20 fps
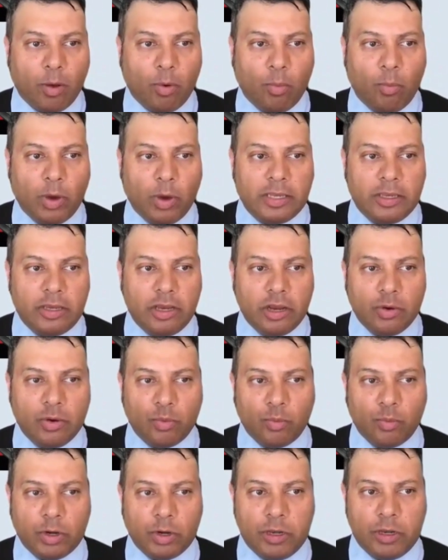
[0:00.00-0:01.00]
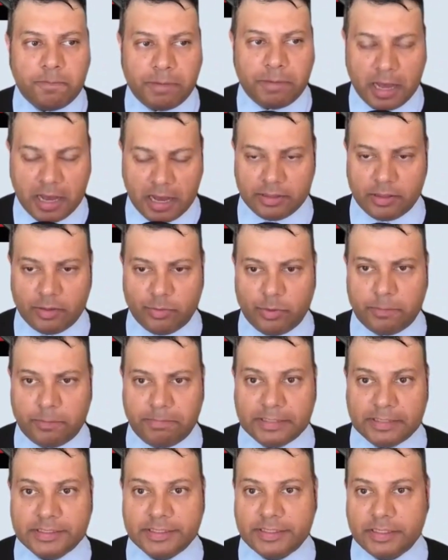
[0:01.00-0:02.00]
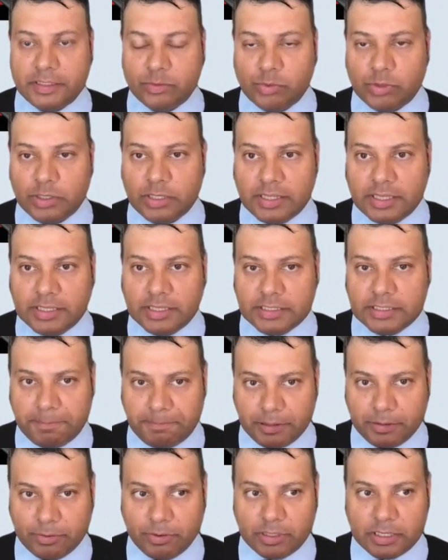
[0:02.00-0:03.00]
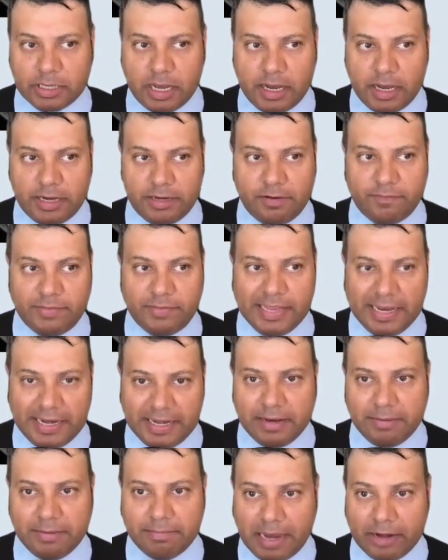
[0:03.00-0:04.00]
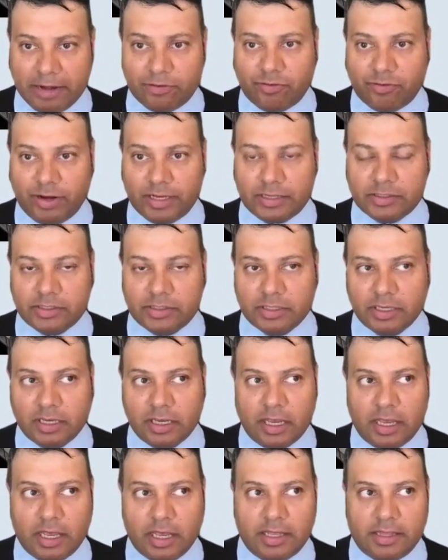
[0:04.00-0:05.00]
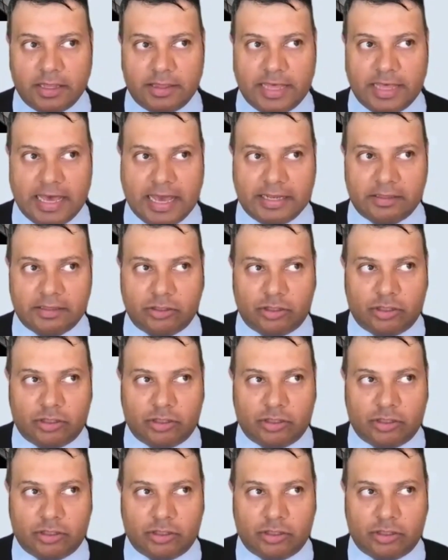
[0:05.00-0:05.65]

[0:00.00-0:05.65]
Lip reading: When you partner with businesses, what are the typical kind of leading metrics that,